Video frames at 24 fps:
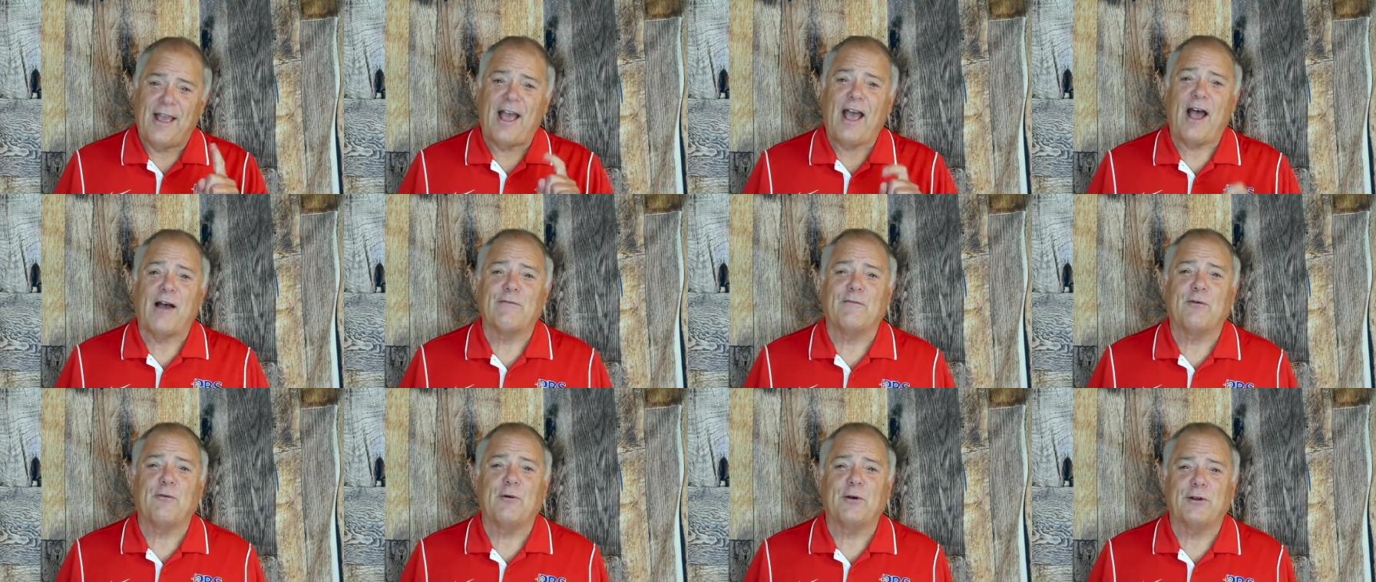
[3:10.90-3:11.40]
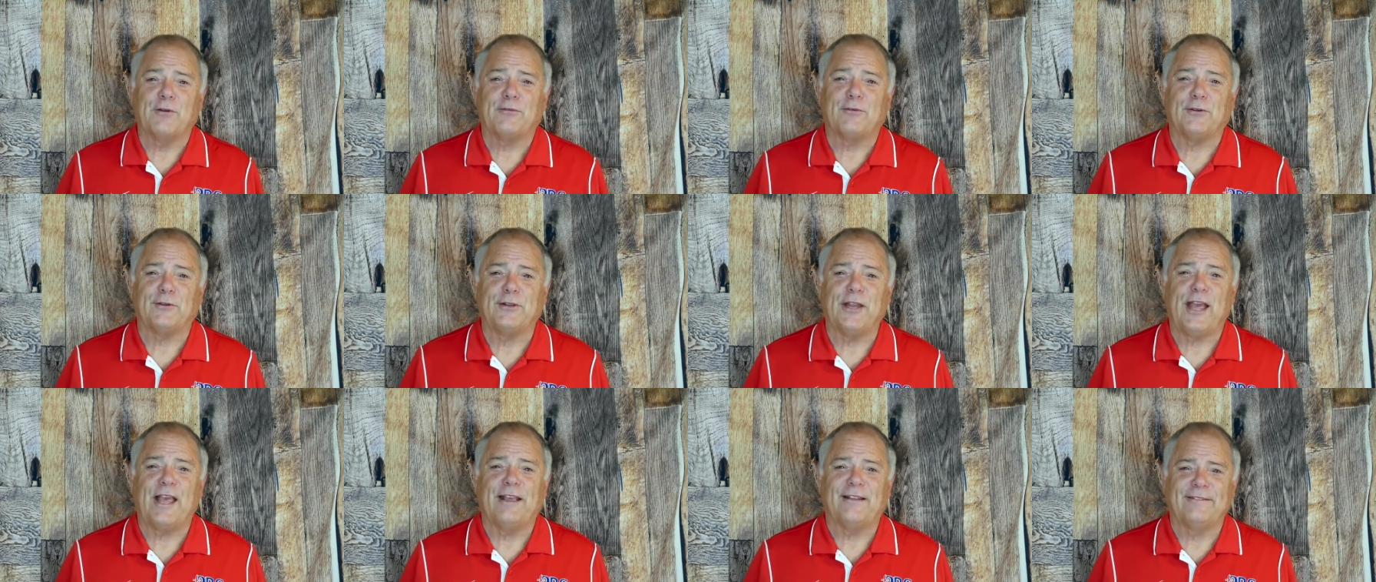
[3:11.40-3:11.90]
Have a
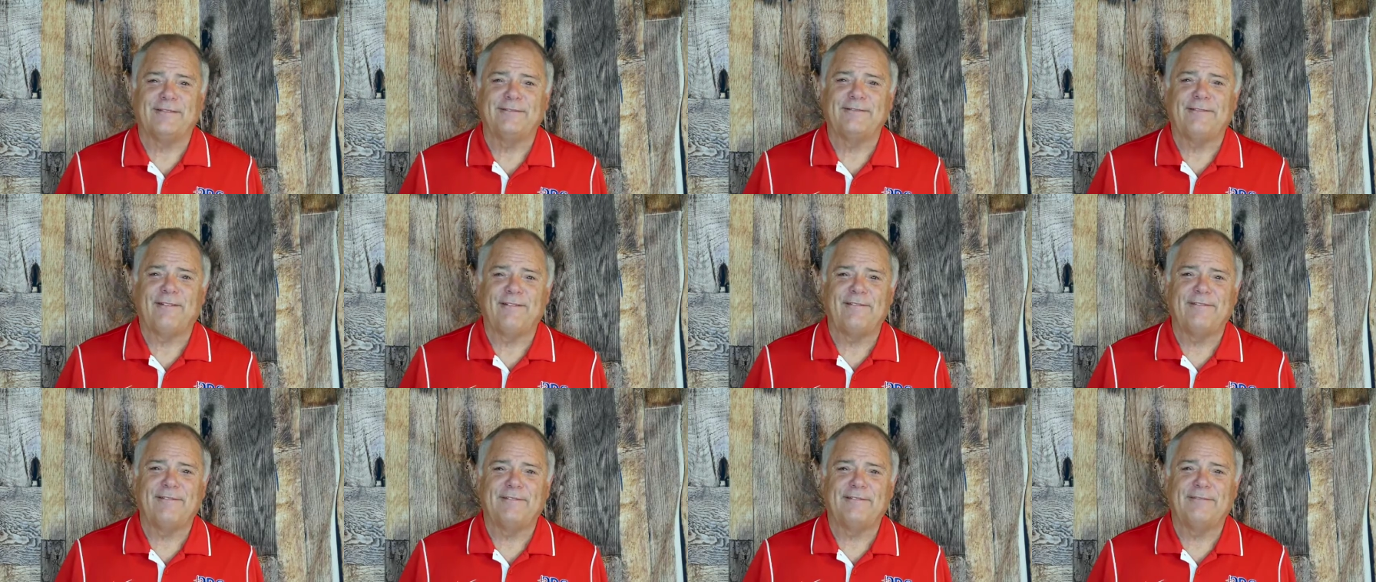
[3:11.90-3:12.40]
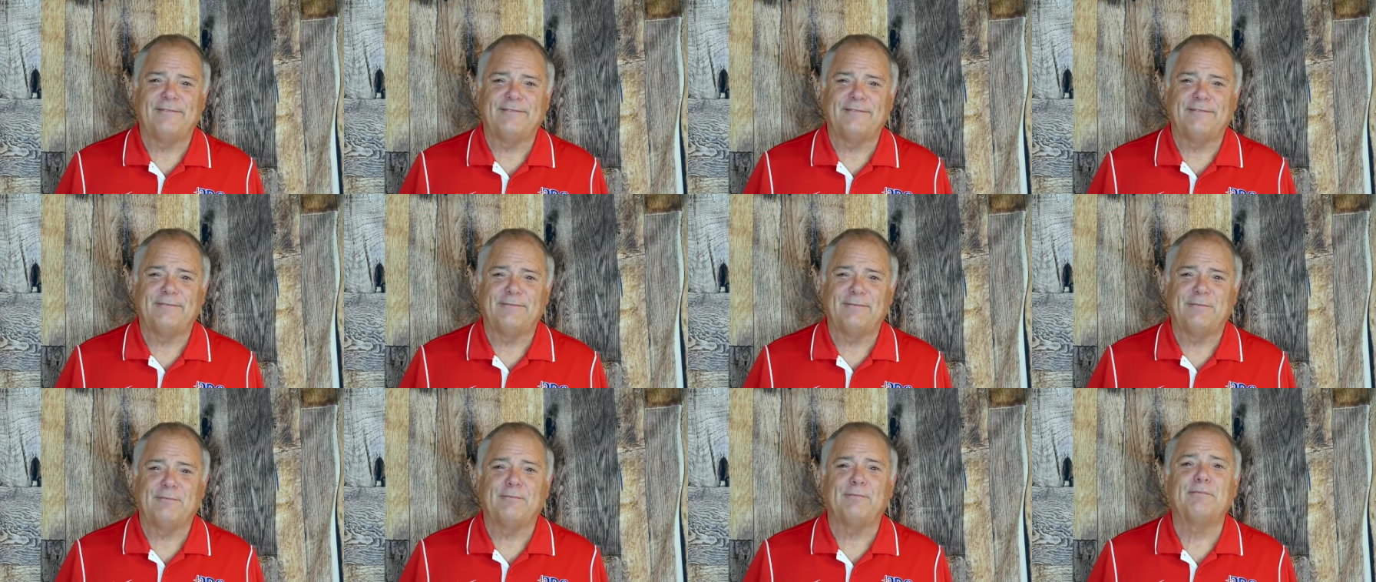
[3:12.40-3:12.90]
wonderful day.
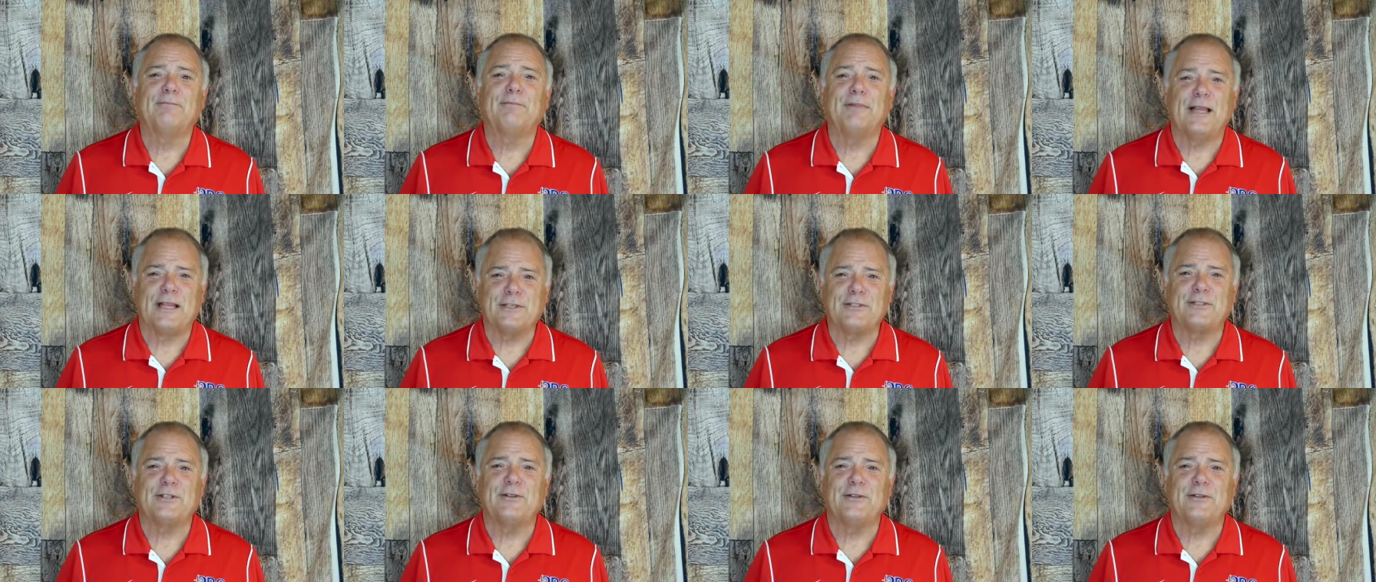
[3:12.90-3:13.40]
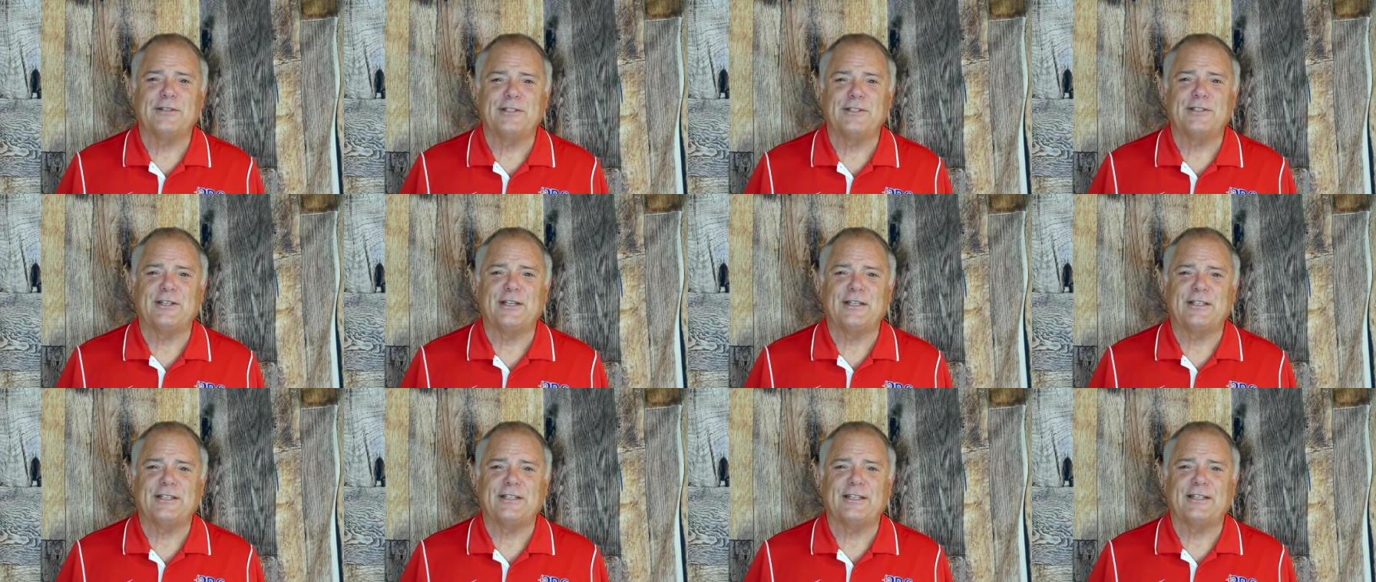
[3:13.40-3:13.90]
Bless you in
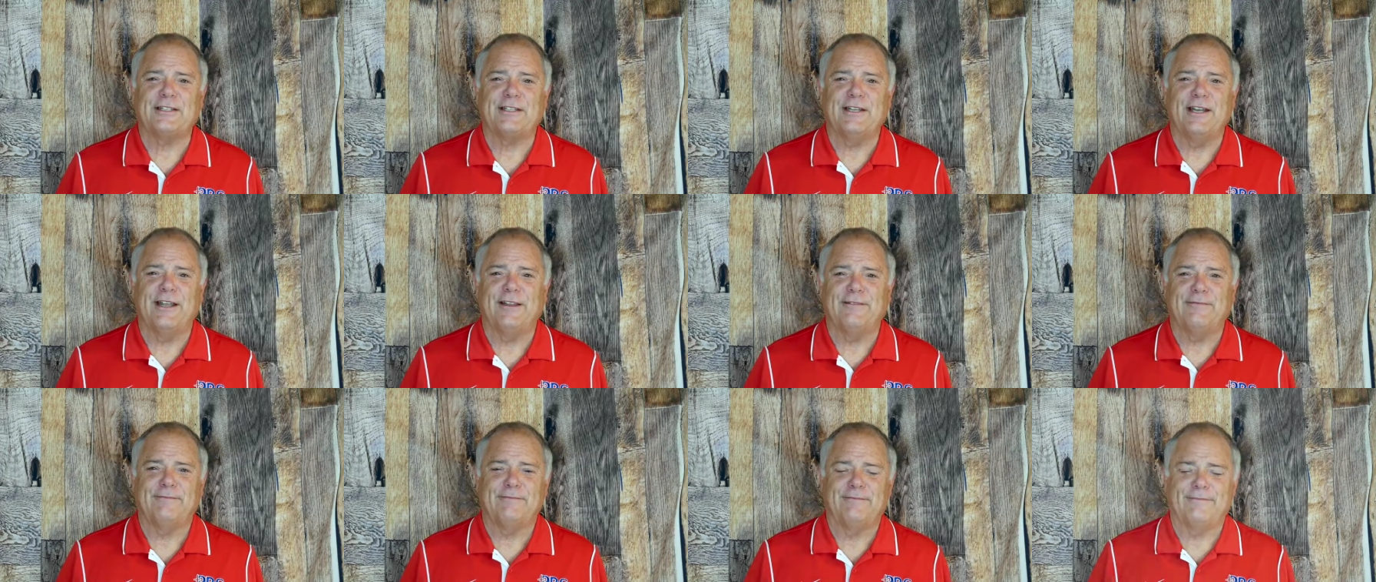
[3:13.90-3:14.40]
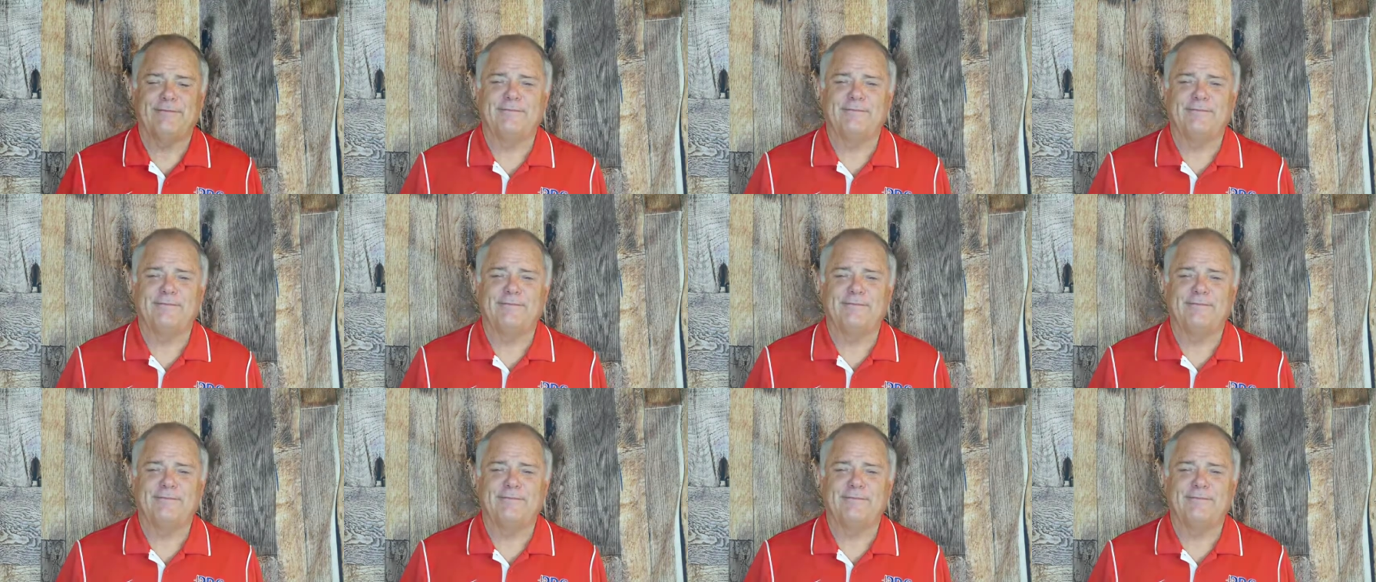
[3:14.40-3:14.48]
Jesus' name.